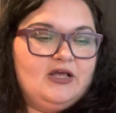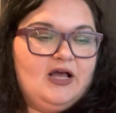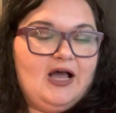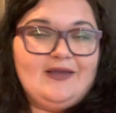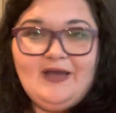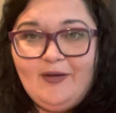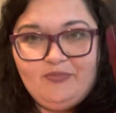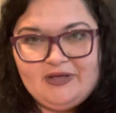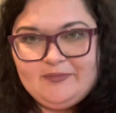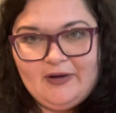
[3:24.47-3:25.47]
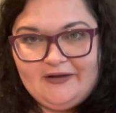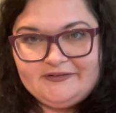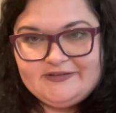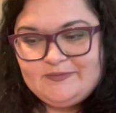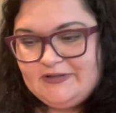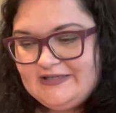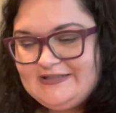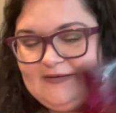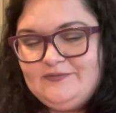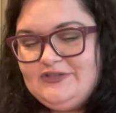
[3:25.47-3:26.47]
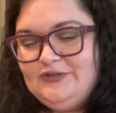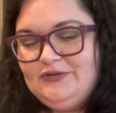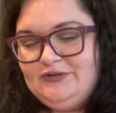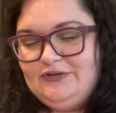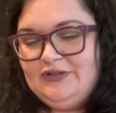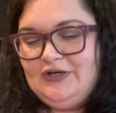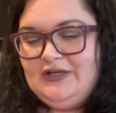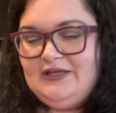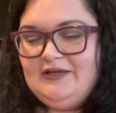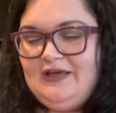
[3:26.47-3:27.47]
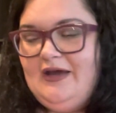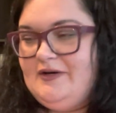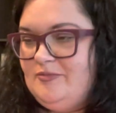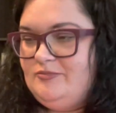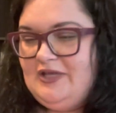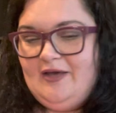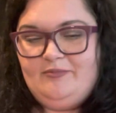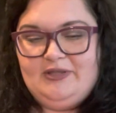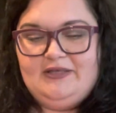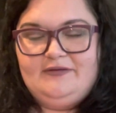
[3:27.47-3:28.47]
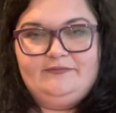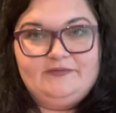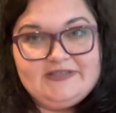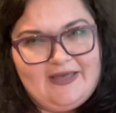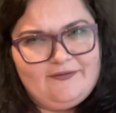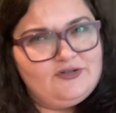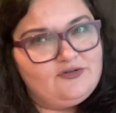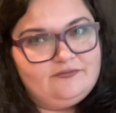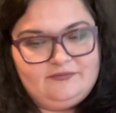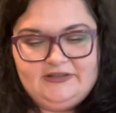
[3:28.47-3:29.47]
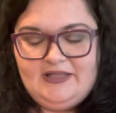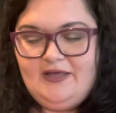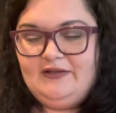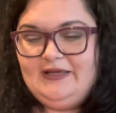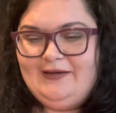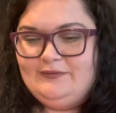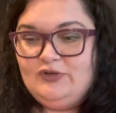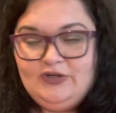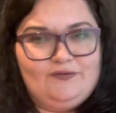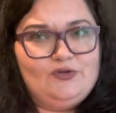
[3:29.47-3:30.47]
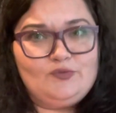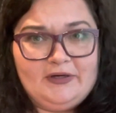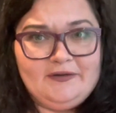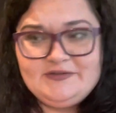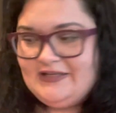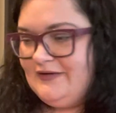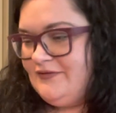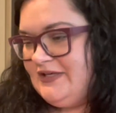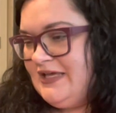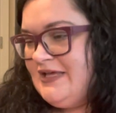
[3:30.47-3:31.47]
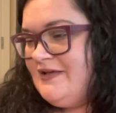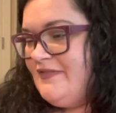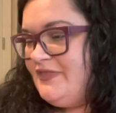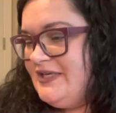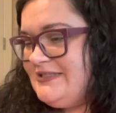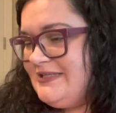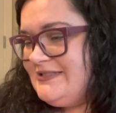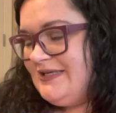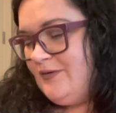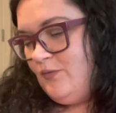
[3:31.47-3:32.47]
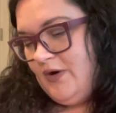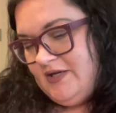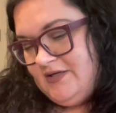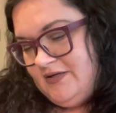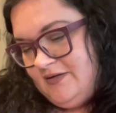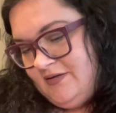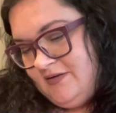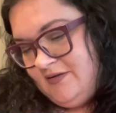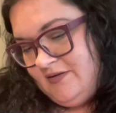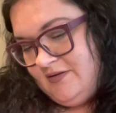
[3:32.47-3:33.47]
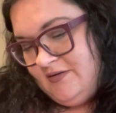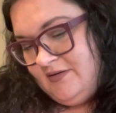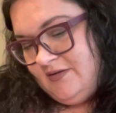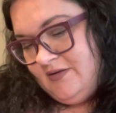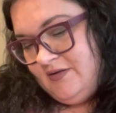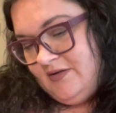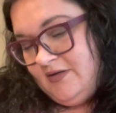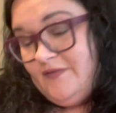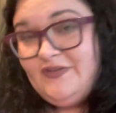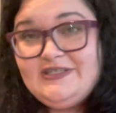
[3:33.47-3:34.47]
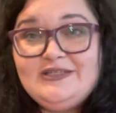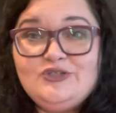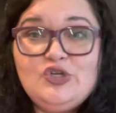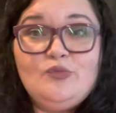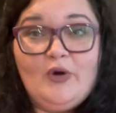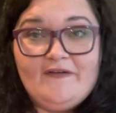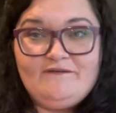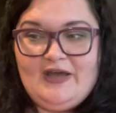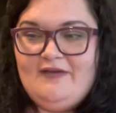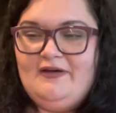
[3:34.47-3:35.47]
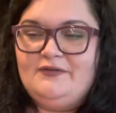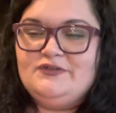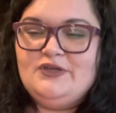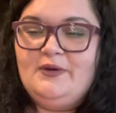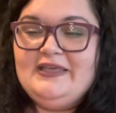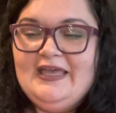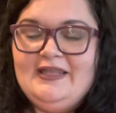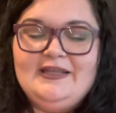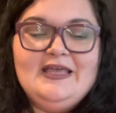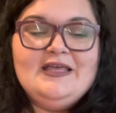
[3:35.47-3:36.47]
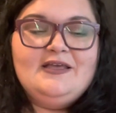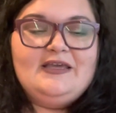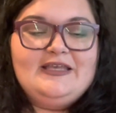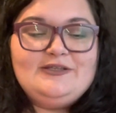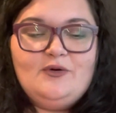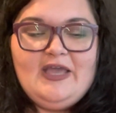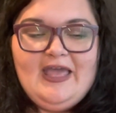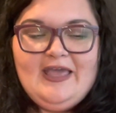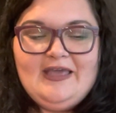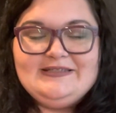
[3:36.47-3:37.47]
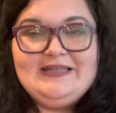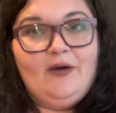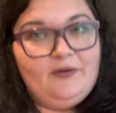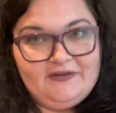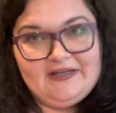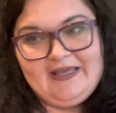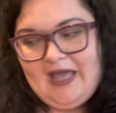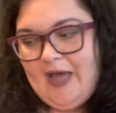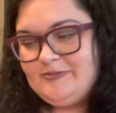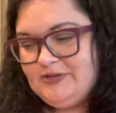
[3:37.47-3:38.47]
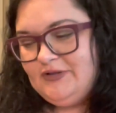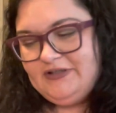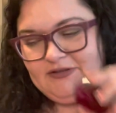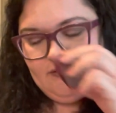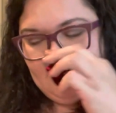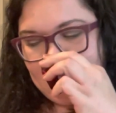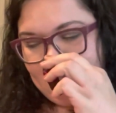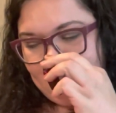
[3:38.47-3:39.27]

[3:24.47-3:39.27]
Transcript: I got big bottles because I'm still learning how to not be savage like that. Like I could have used 1 ounce on everything. This is a 2.5 ounce. So again, it's okay. It's not one that I absolutely adore.